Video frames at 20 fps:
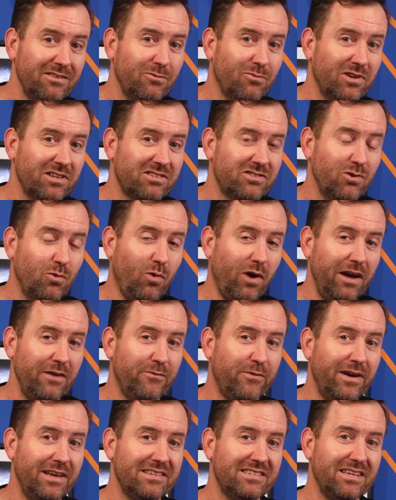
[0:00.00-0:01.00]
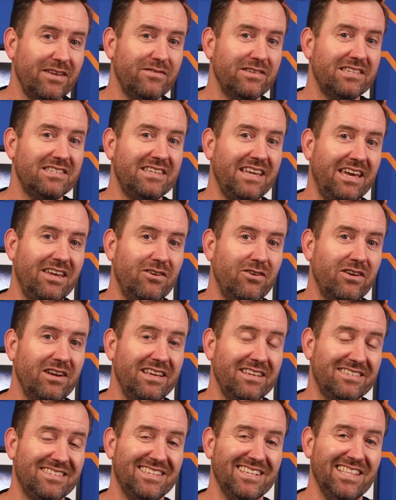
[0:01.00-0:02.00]
once the Wi-Fi 7 standard
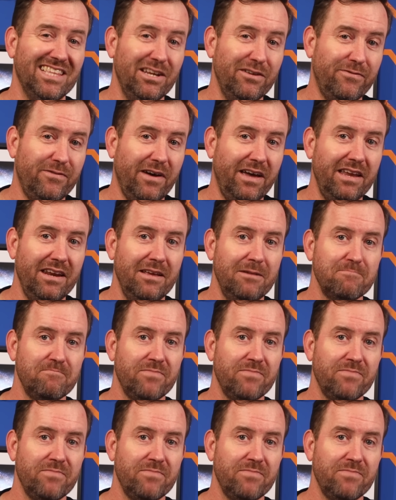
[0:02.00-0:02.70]
is solidified?